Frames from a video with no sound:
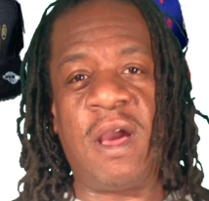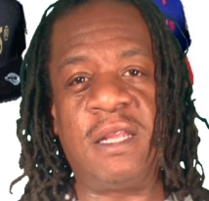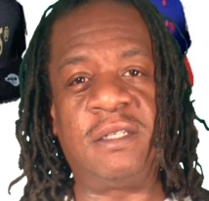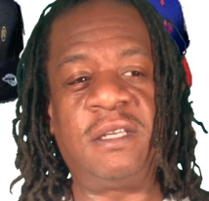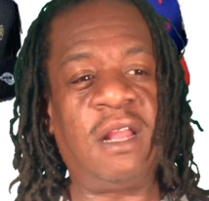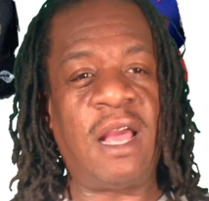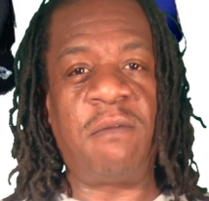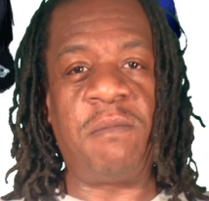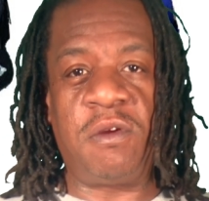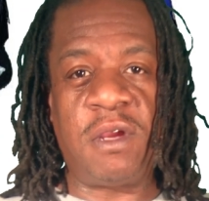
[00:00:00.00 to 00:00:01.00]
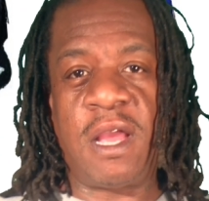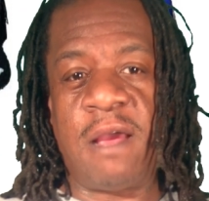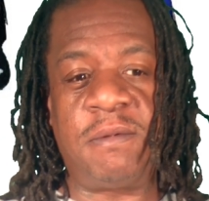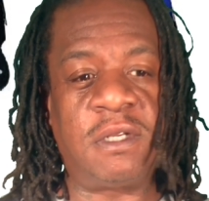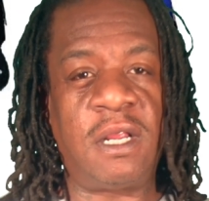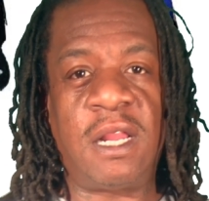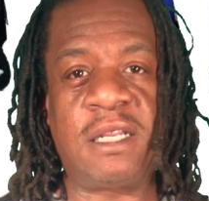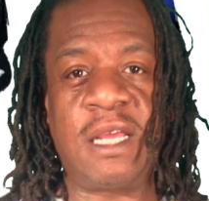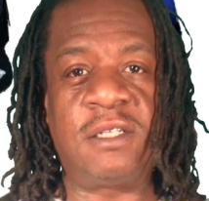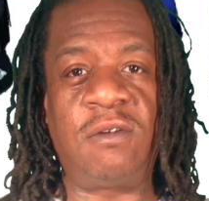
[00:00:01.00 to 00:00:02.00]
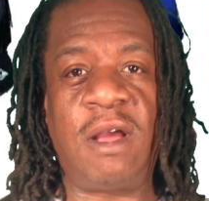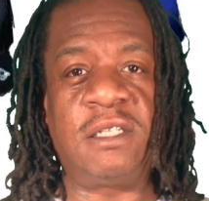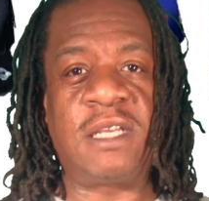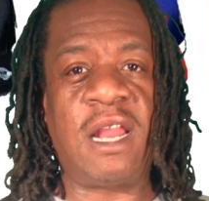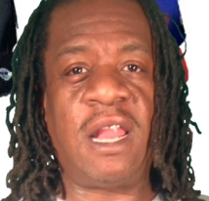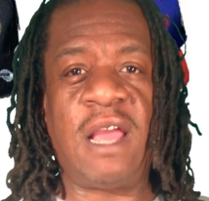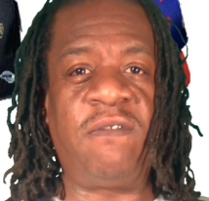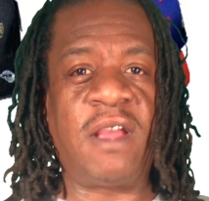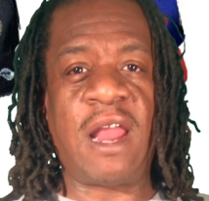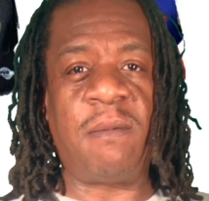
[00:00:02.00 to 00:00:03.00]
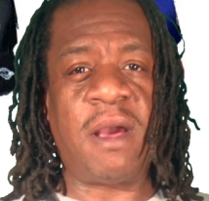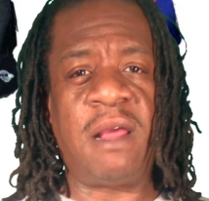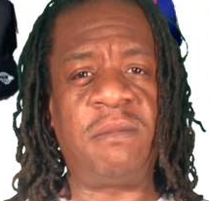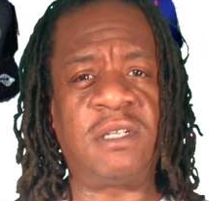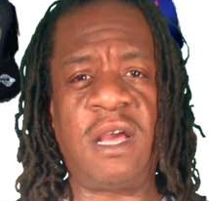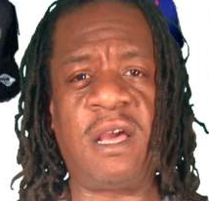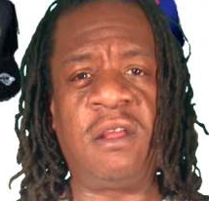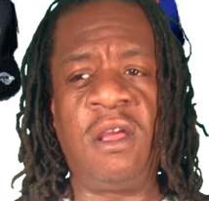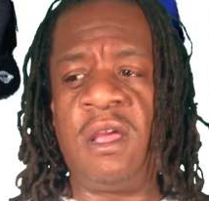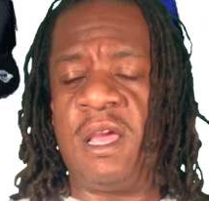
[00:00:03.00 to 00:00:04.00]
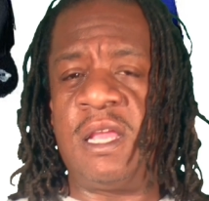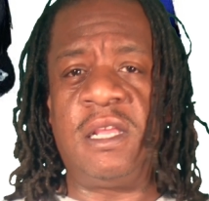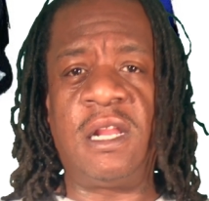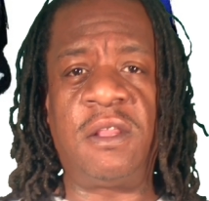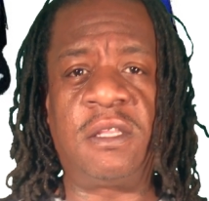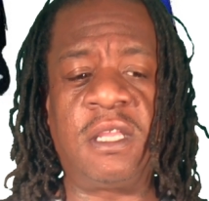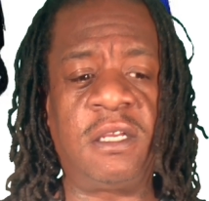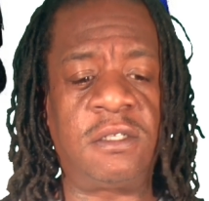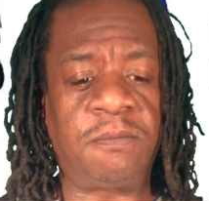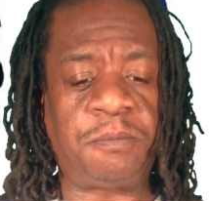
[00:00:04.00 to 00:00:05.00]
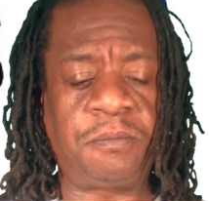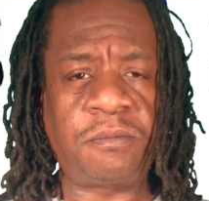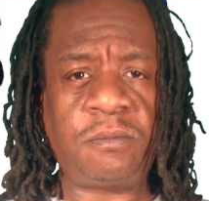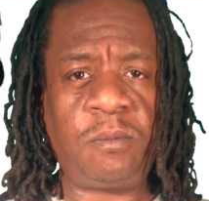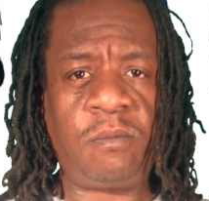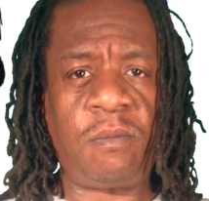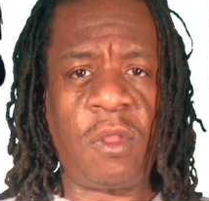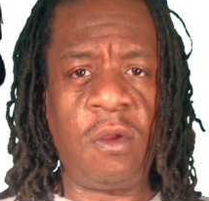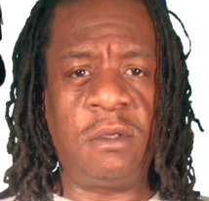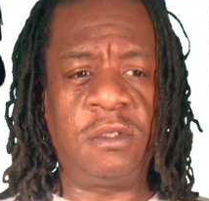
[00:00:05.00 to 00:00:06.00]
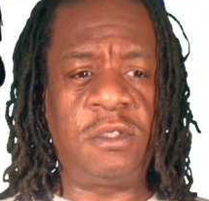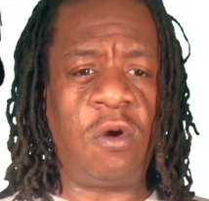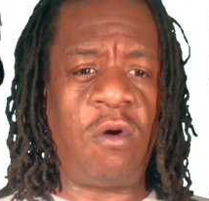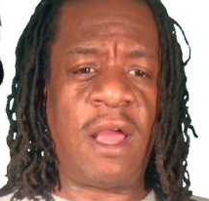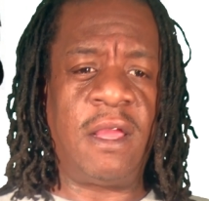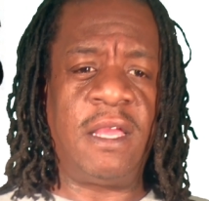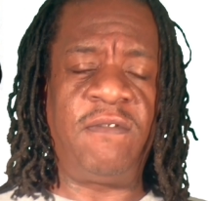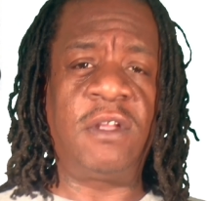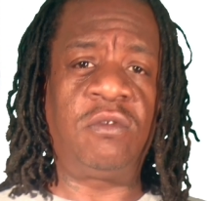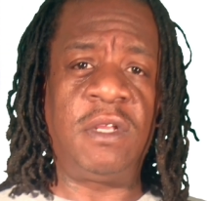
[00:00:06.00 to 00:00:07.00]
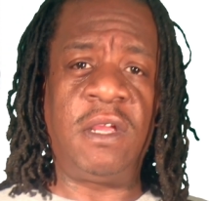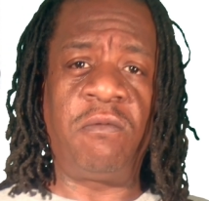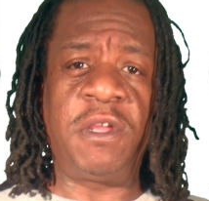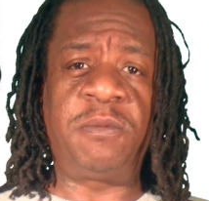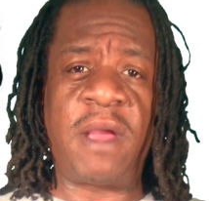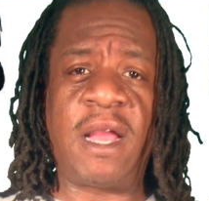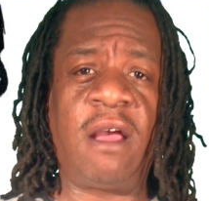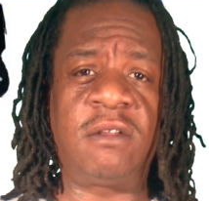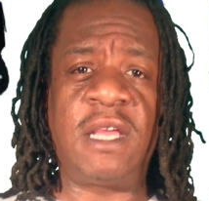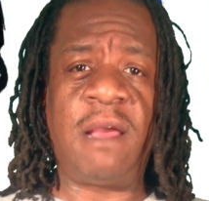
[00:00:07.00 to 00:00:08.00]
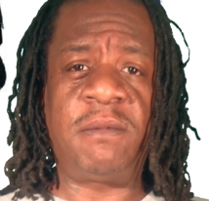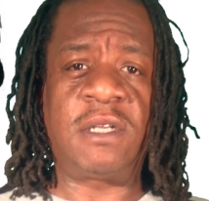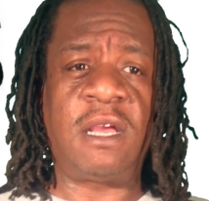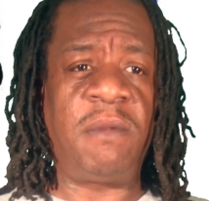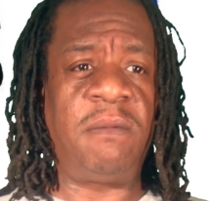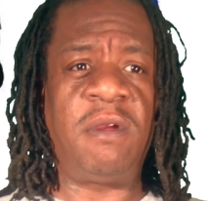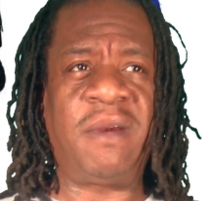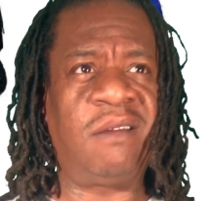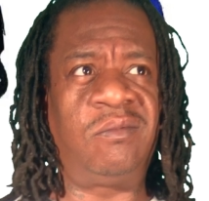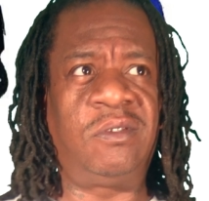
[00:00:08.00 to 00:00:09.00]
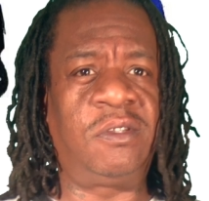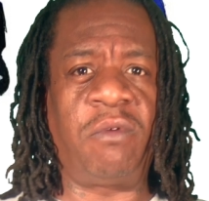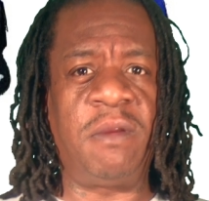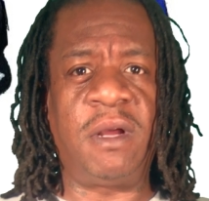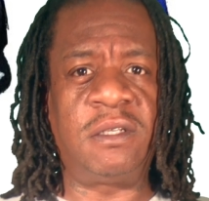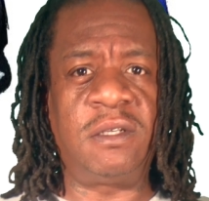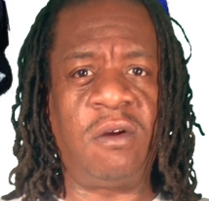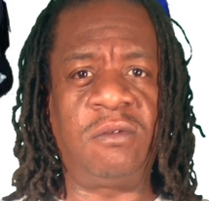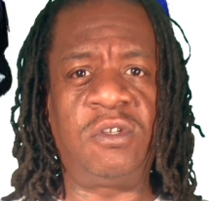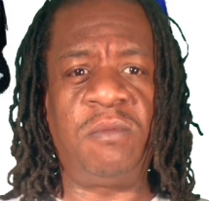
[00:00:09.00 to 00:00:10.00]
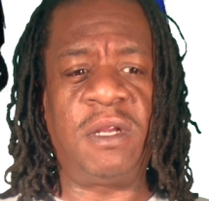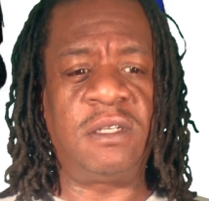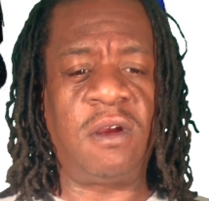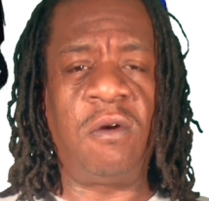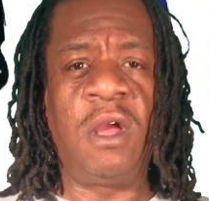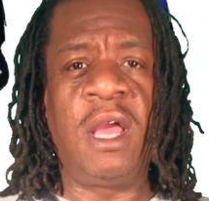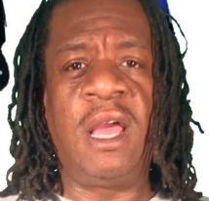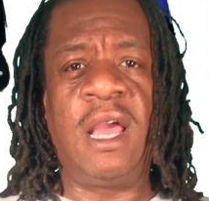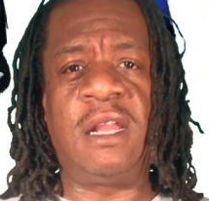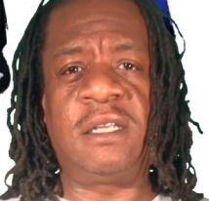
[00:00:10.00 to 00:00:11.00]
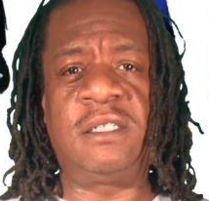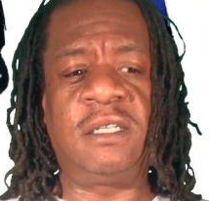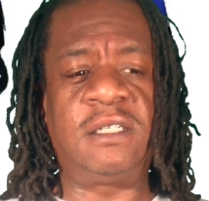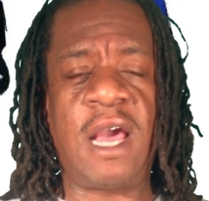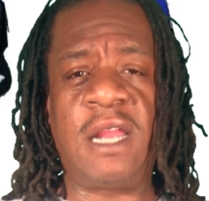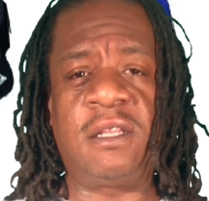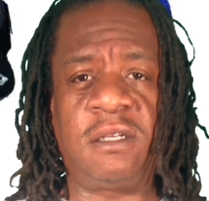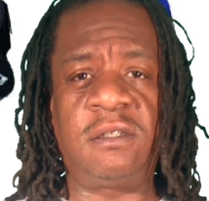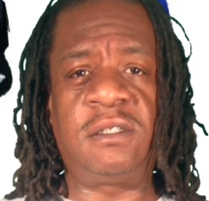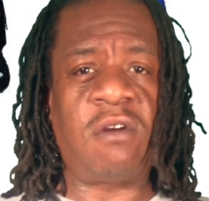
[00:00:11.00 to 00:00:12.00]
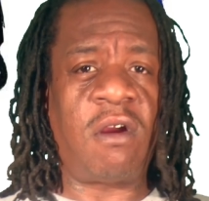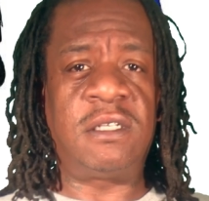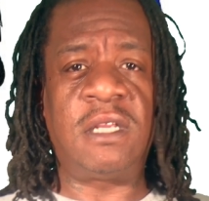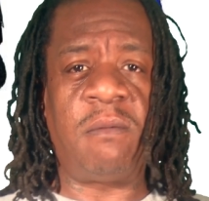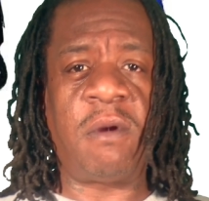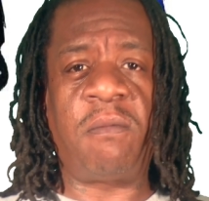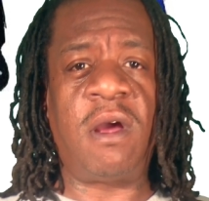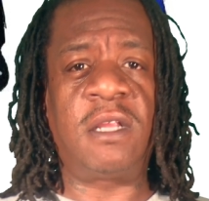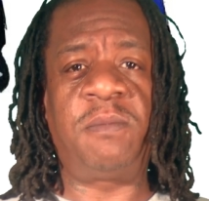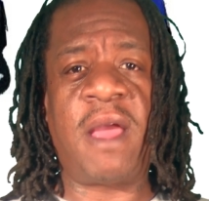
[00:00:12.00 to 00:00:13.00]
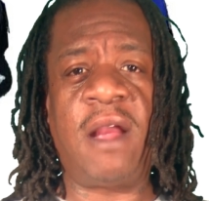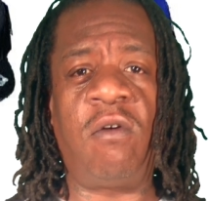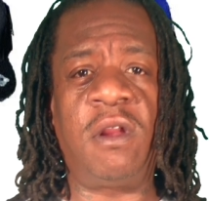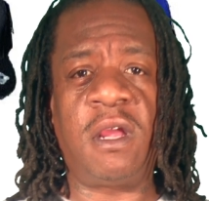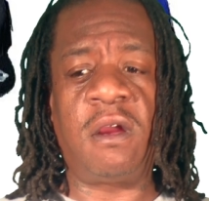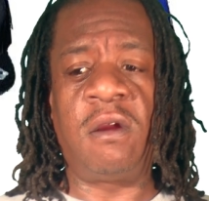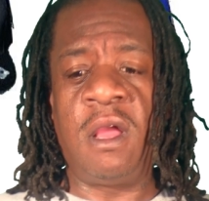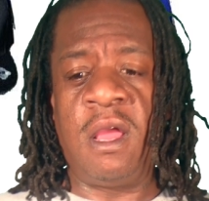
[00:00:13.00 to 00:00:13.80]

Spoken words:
I didn't sell like a million copies or nothing like that. So I just kind of like forgot about Amazon and did other things. So I eventually reached back out to Amazon maybe about 3 months ago, 2 months ago, and I decided to start selling my products back on there.